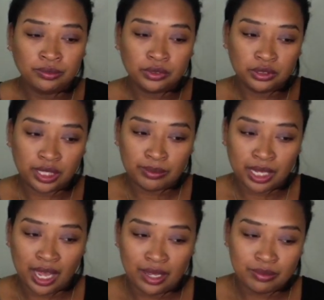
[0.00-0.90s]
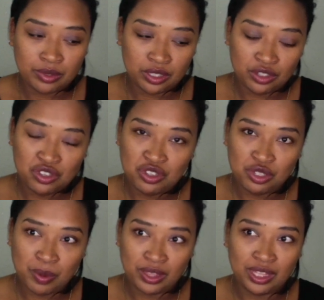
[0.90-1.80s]
Sometimes you
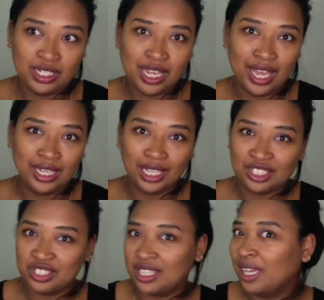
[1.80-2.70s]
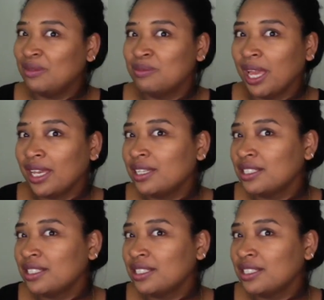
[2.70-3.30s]
spend the day like just in bed,